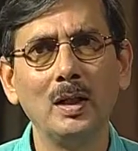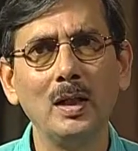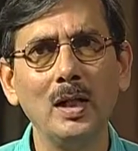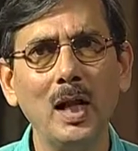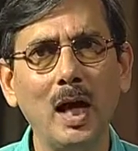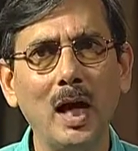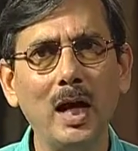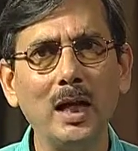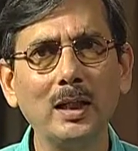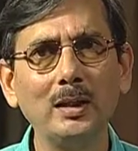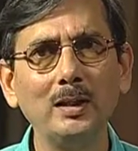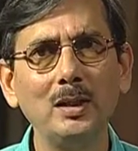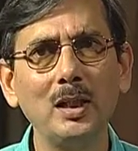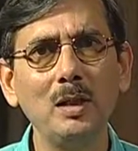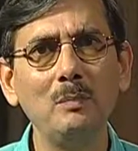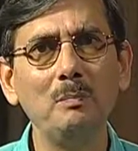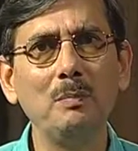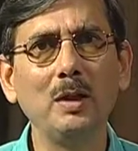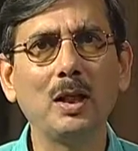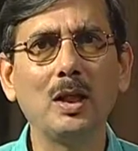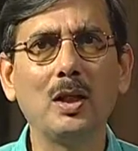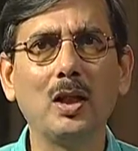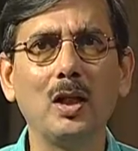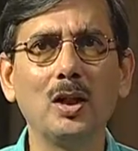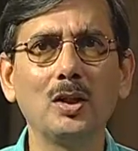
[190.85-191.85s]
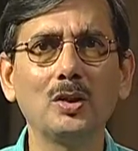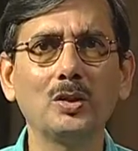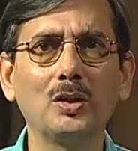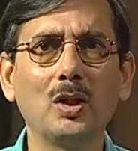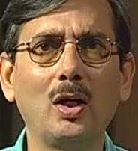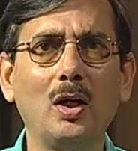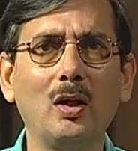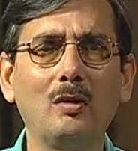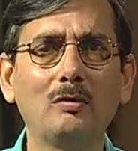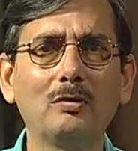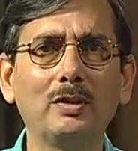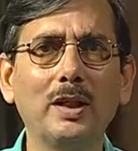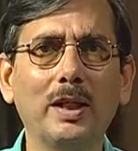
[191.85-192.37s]
largely because
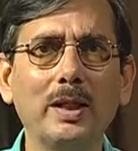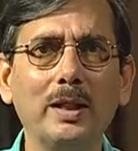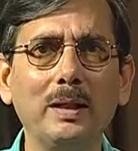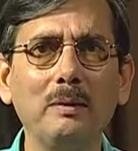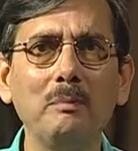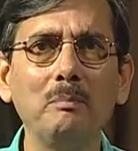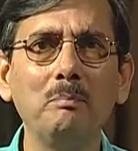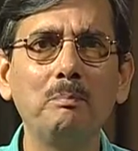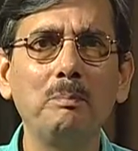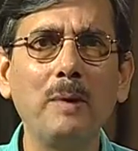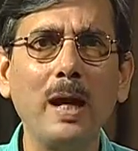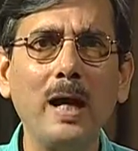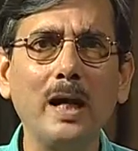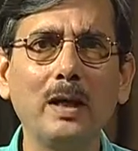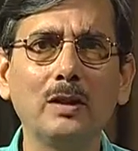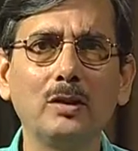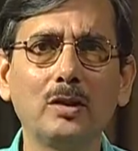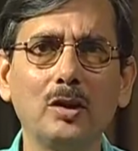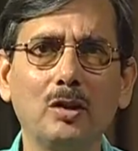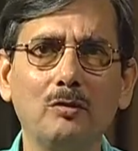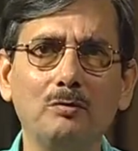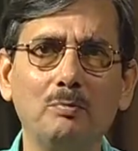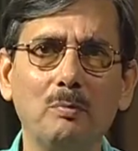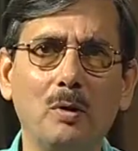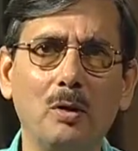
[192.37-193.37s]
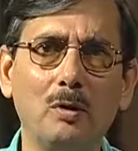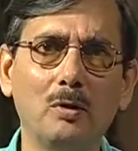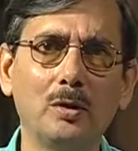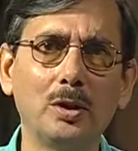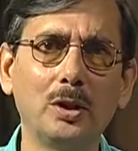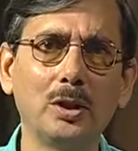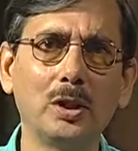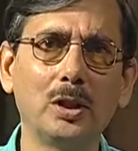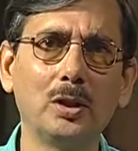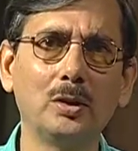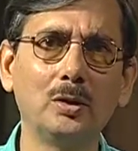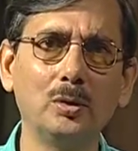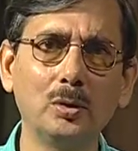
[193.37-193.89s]
of the impact of
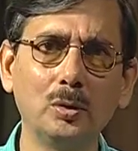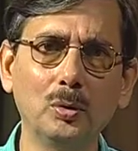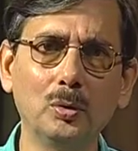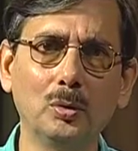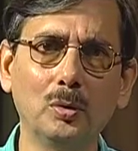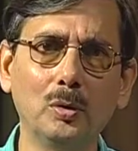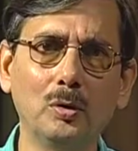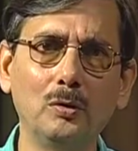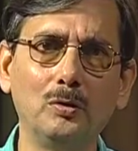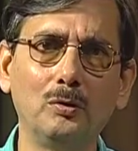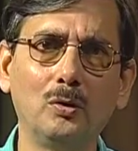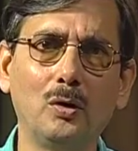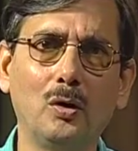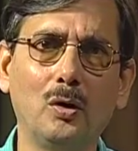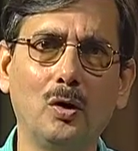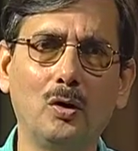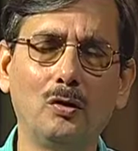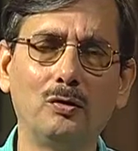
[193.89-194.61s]
Maurya rule